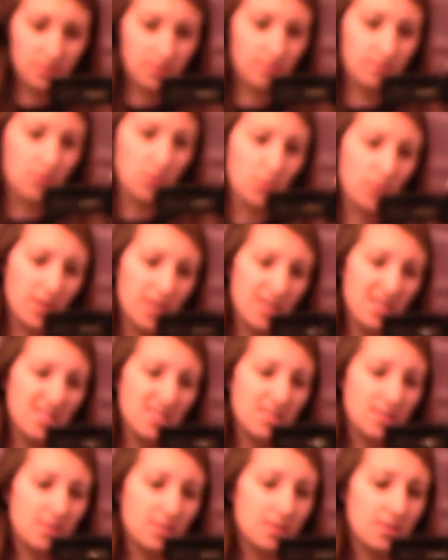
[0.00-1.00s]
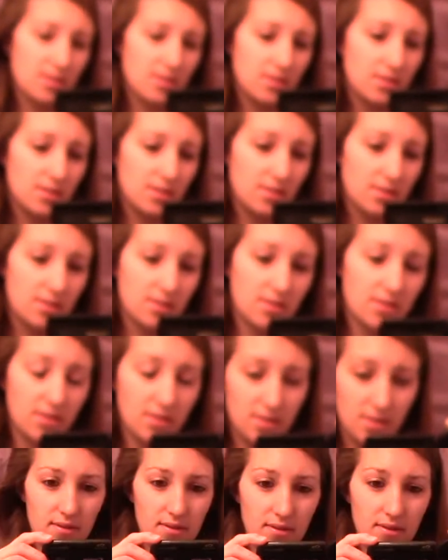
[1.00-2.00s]
focus,
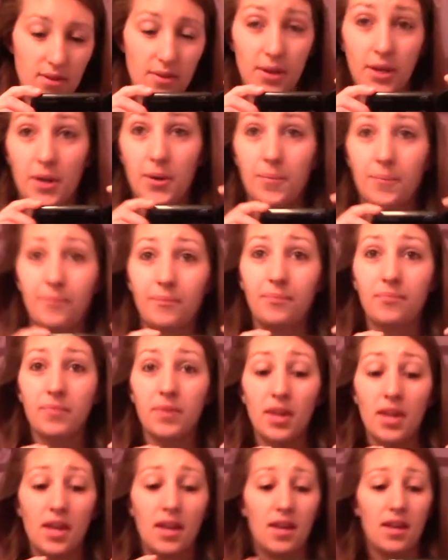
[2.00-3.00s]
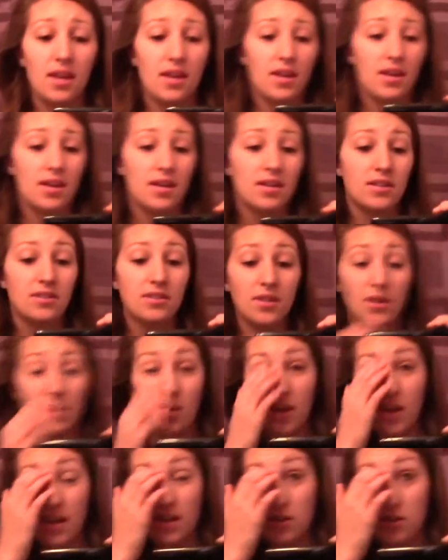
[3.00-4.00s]
there we go. So
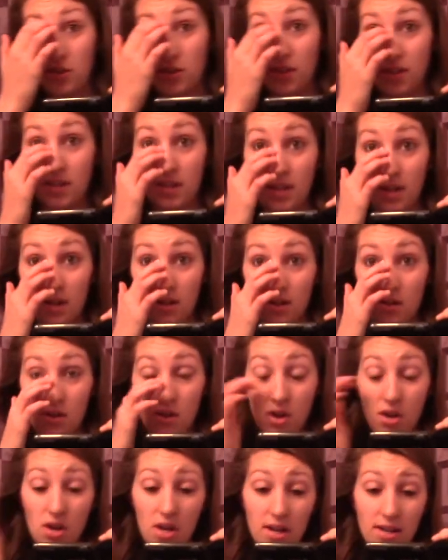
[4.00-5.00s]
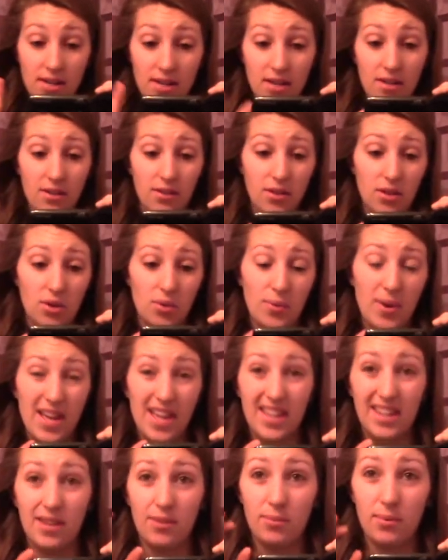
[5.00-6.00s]
as you could tell, another low
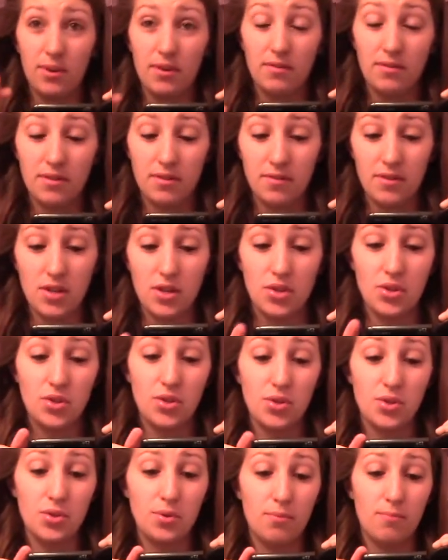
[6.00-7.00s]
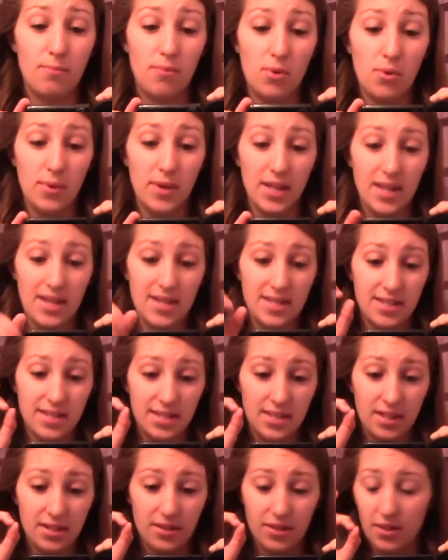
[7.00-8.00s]
weigh-in at
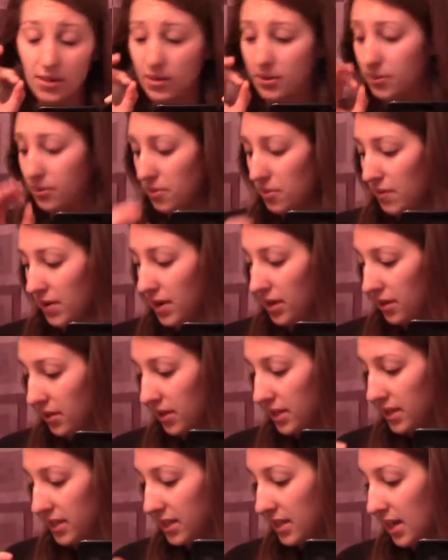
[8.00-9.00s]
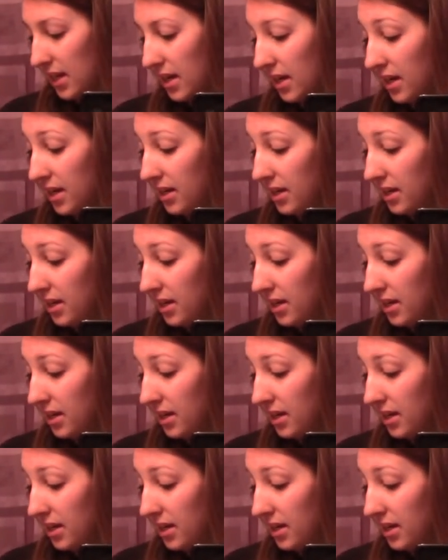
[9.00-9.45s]
152.0, right on the dot.